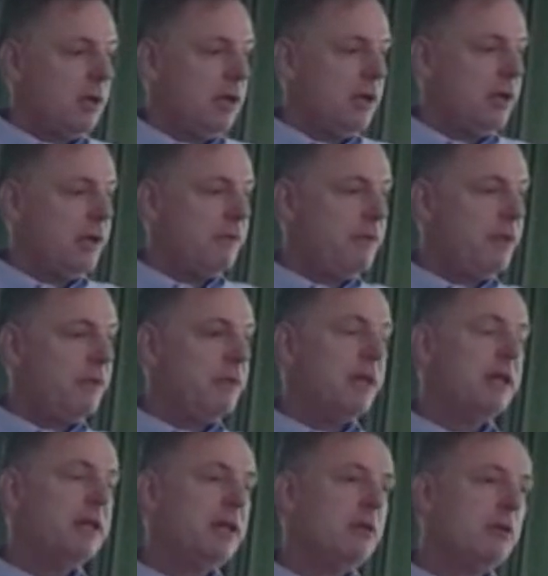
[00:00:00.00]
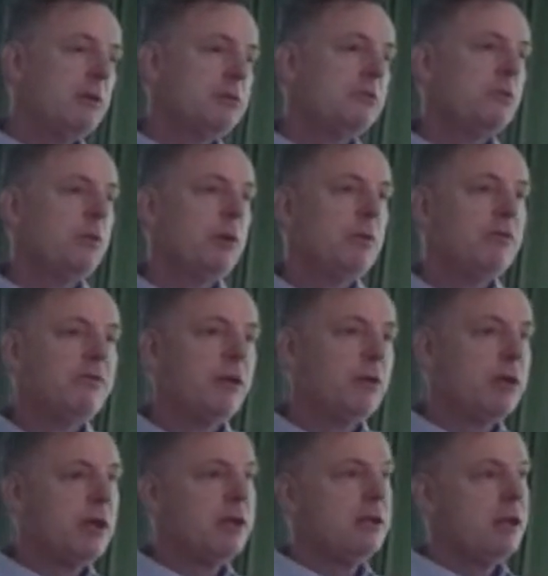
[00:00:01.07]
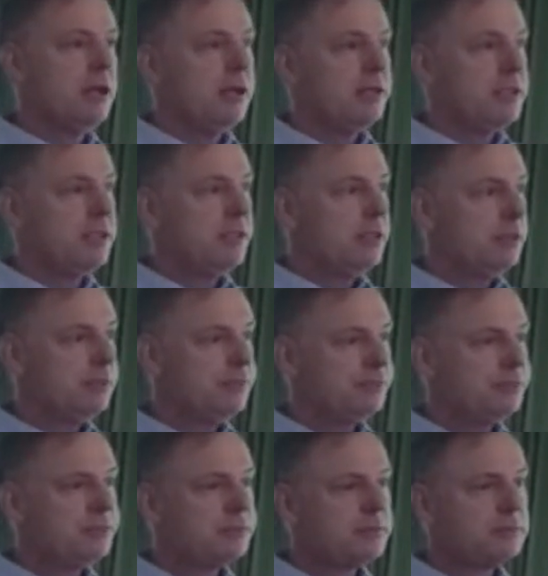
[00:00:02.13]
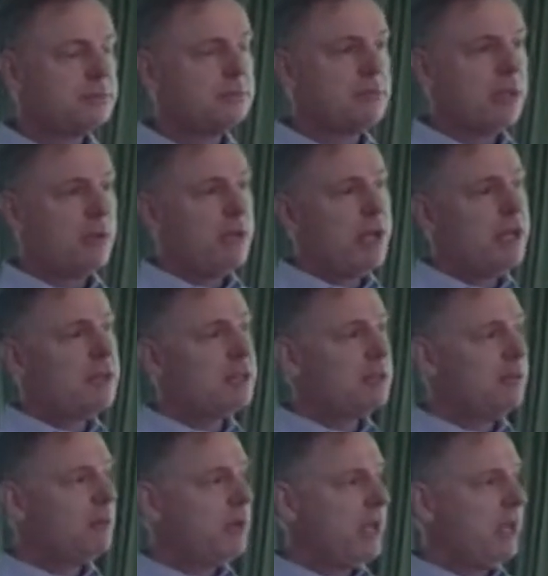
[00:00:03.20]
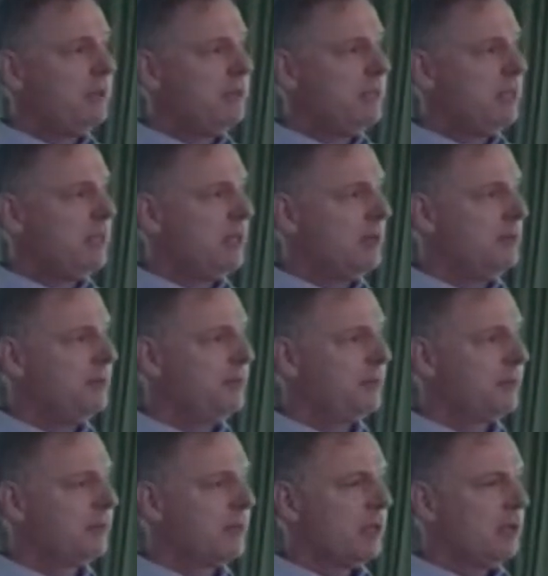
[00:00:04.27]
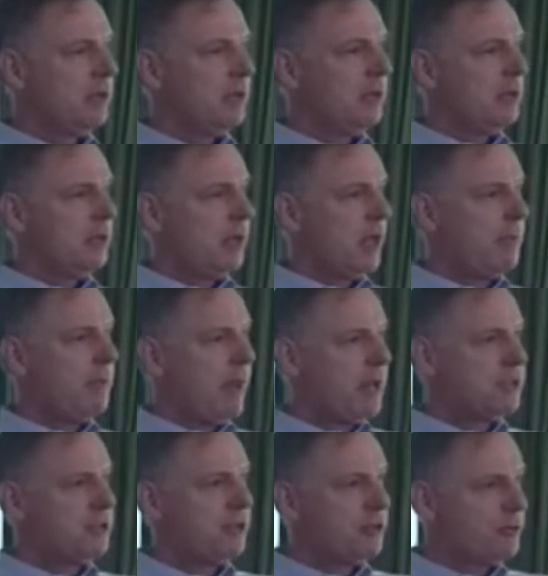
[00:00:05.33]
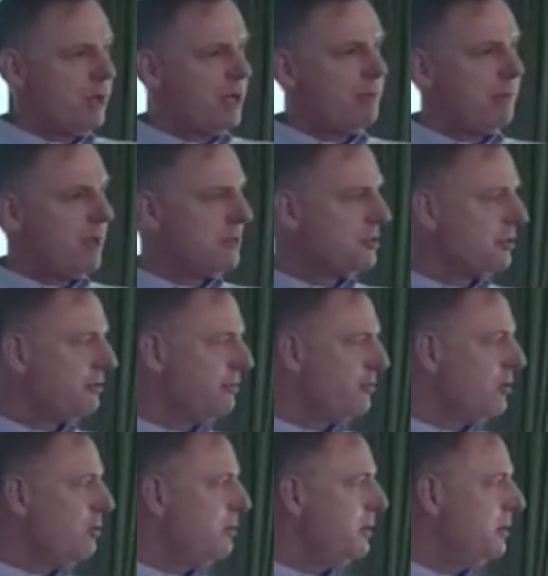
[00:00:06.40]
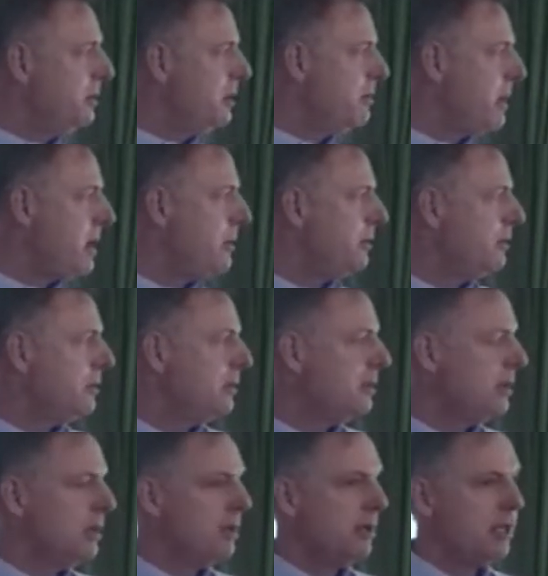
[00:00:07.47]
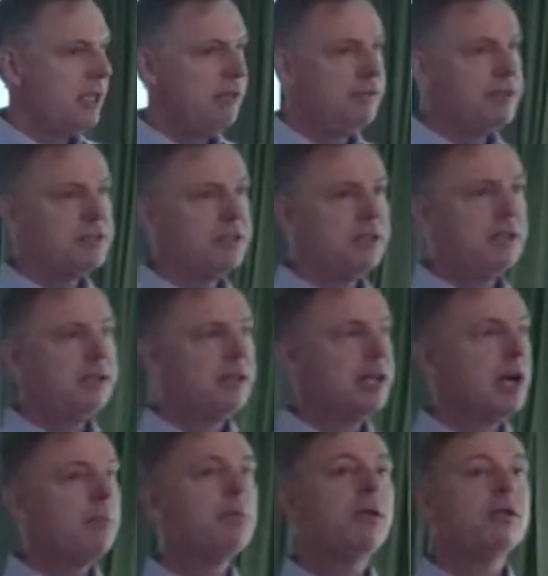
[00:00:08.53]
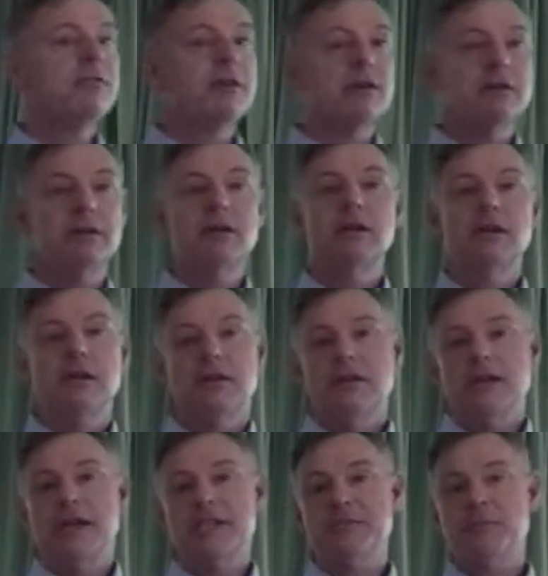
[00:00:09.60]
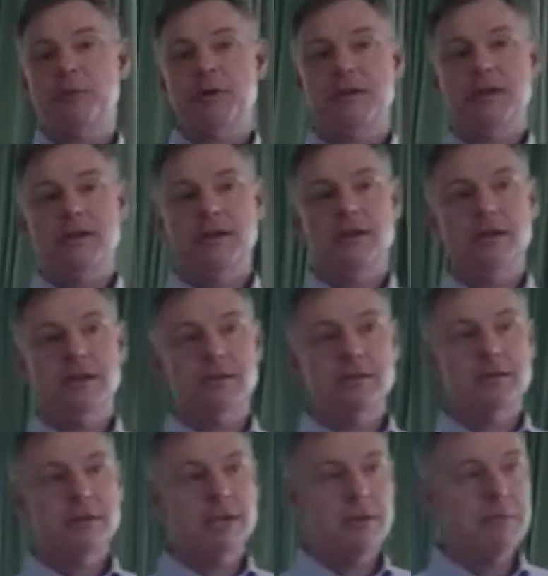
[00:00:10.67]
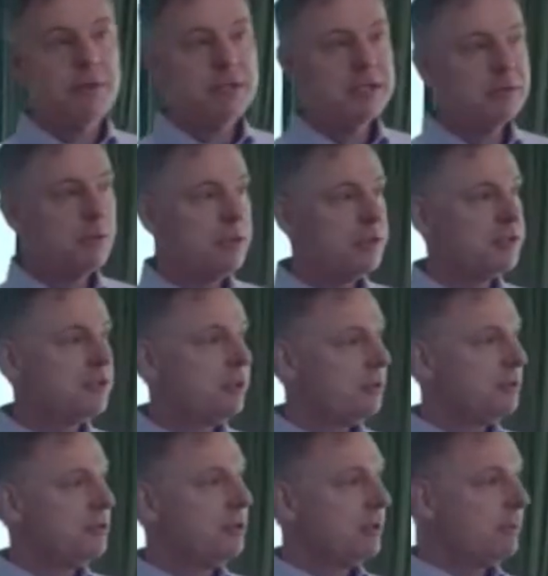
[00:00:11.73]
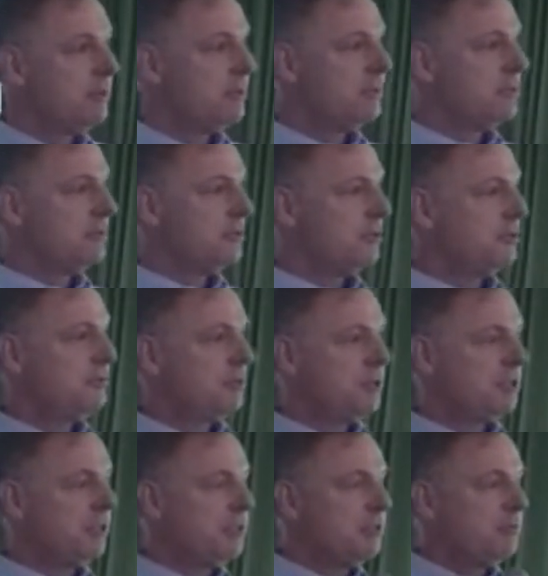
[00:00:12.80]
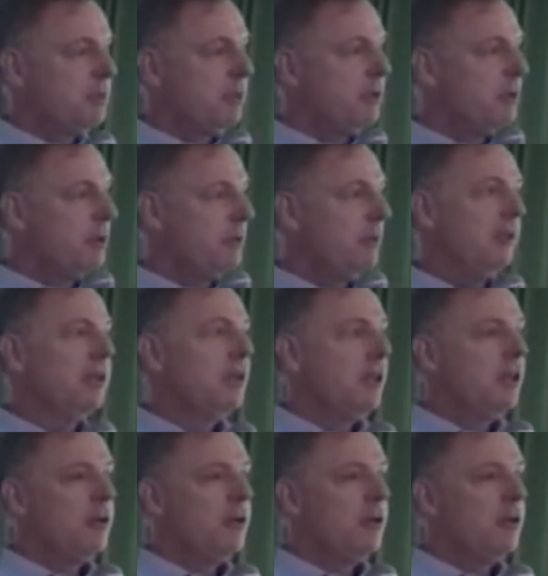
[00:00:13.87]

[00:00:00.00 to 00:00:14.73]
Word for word: Uh, and then the idea was we would vote on, on a deal. We had the, we had the um, ambassador, trade ambassador Froman come out. Uh, he visited a couple of our exporting uh, companies. One is Solar Turbines, which sells big equipment.